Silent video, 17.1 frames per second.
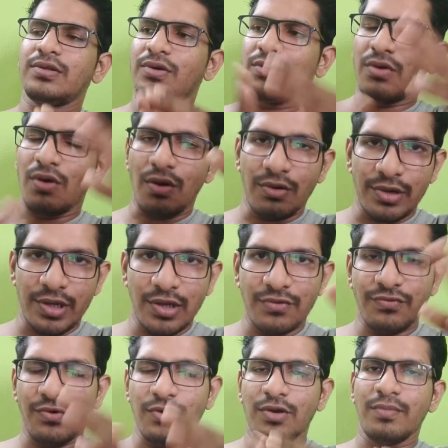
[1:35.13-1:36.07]
or audio
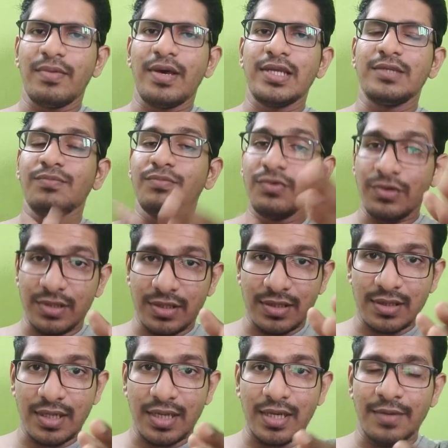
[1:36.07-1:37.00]
format,
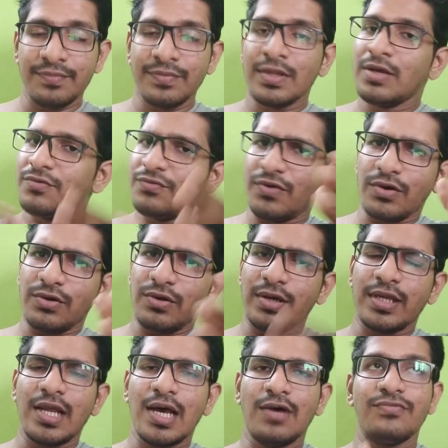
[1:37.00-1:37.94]
book,
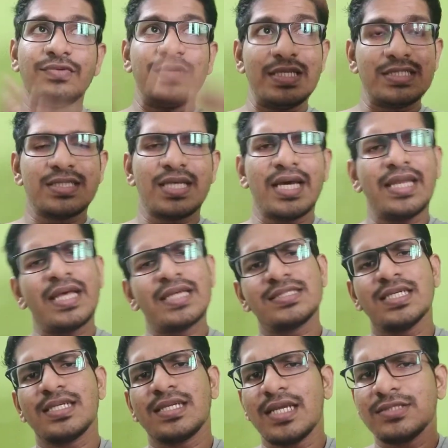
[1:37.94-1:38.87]
photograph, design,
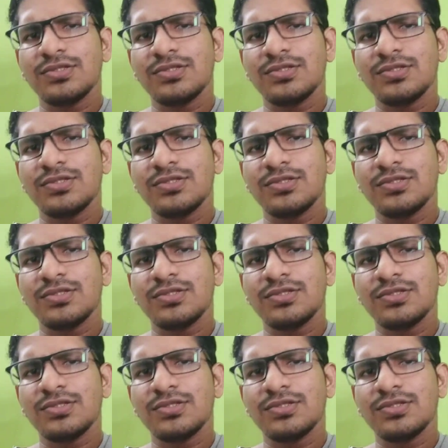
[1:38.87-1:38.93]
etc.